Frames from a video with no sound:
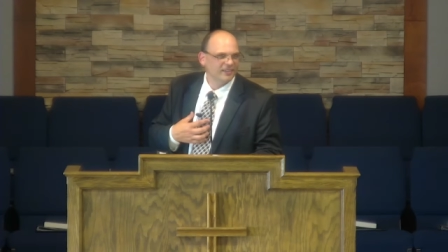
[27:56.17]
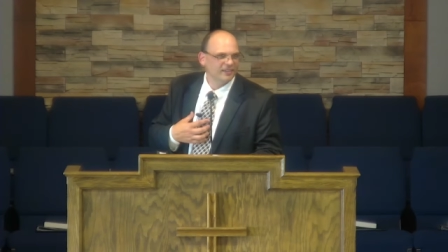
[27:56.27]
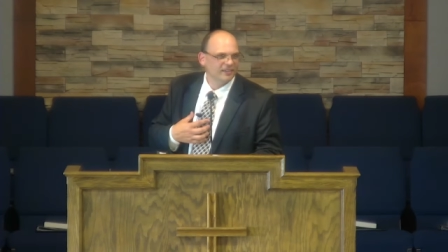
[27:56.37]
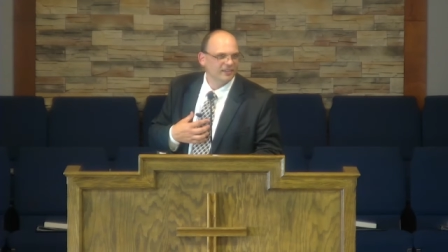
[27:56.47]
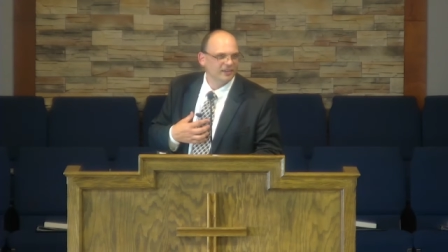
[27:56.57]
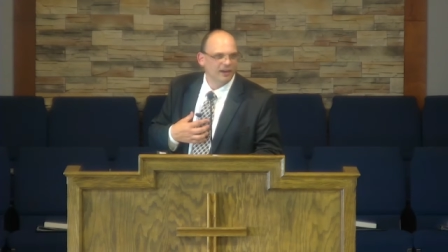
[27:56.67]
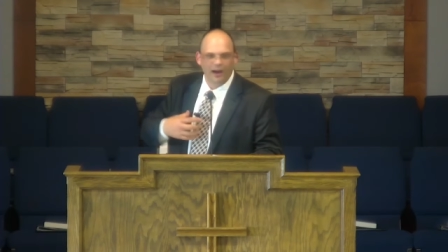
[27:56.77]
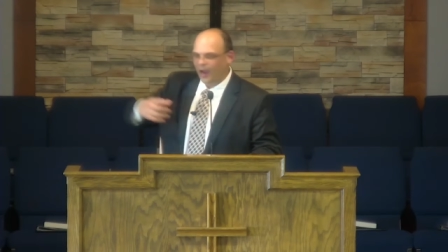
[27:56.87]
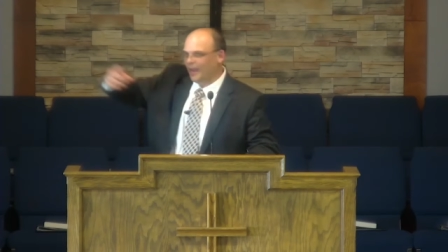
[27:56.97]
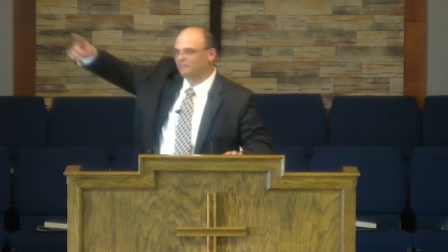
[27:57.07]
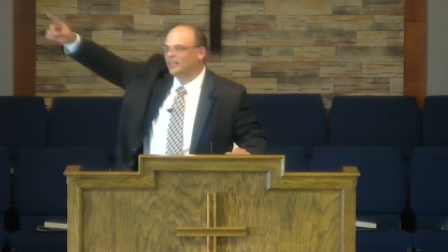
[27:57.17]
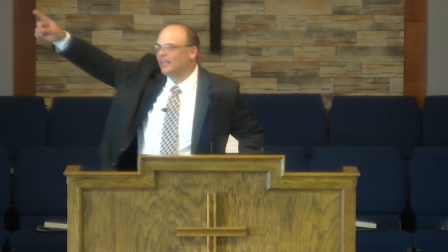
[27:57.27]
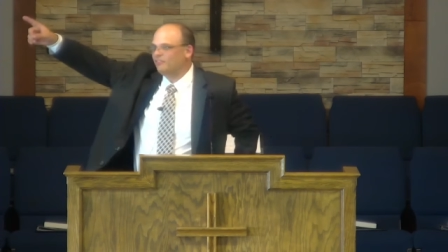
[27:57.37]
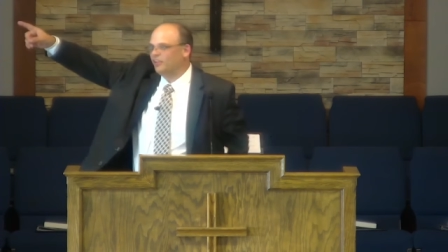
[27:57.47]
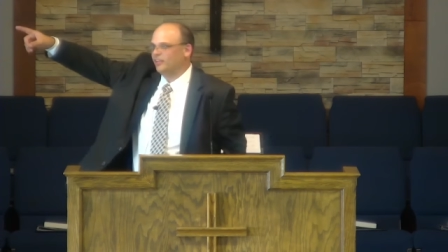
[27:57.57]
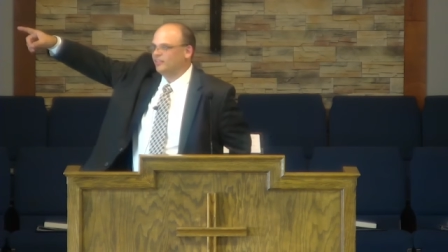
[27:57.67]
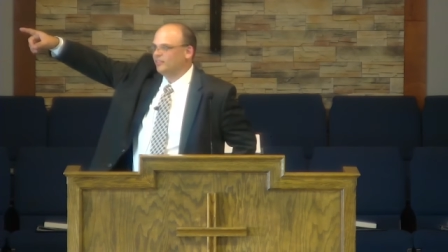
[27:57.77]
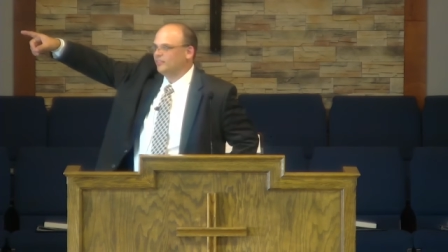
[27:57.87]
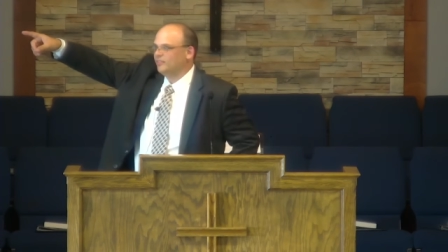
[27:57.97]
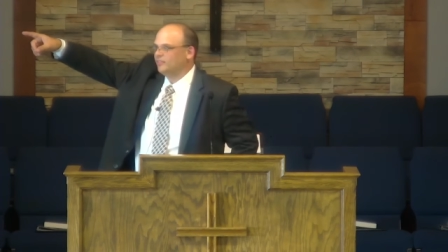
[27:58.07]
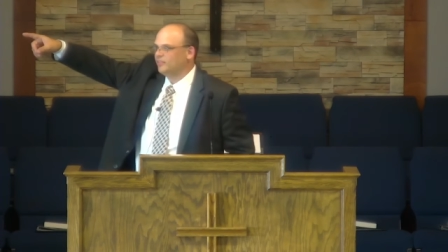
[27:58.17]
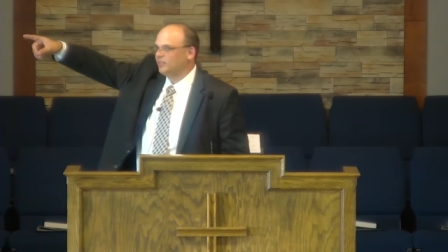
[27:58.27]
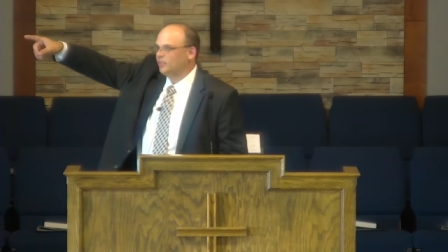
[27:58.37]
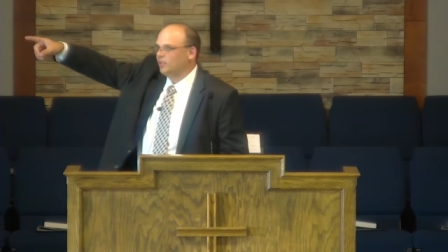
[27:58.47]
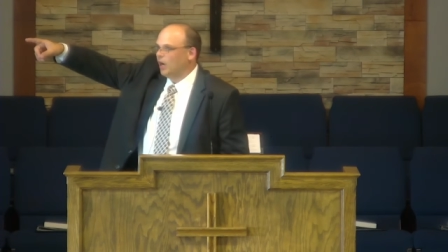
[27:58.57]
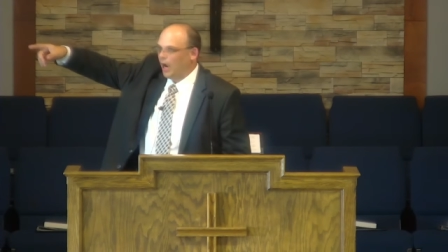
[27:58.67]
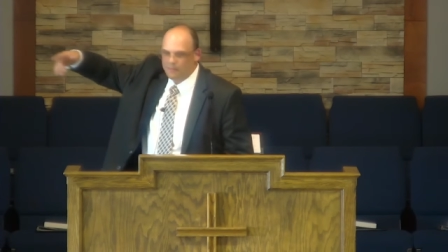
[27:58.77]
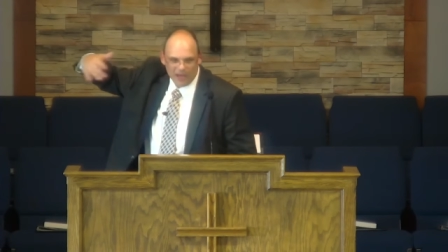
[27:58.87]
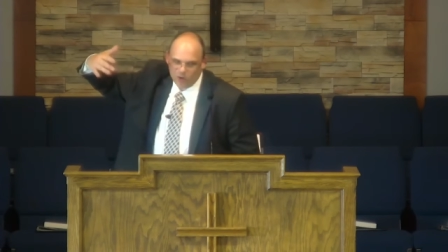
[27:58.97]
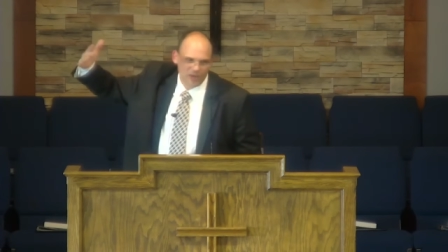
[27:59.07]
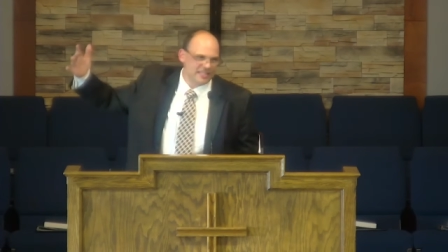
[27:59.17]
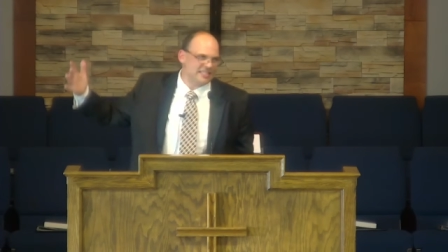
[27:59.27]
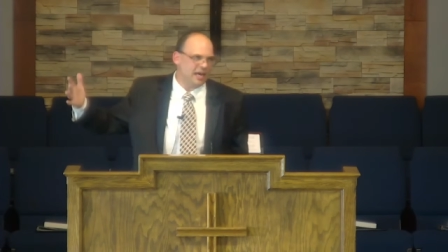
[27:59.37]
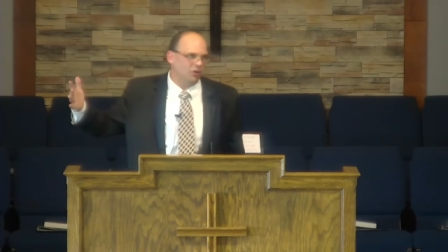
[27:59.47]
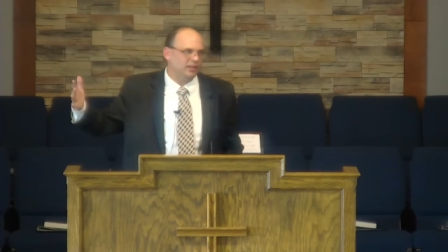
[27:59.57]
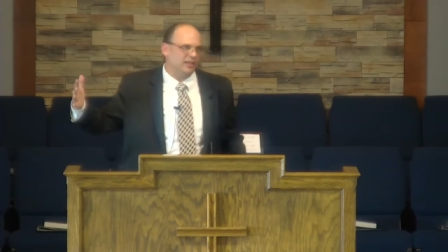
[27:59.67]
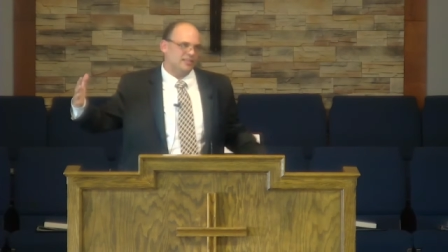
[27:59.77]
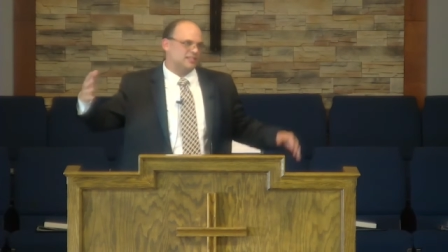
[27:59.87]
sure. I have to give it. I'm not going to sell it. It's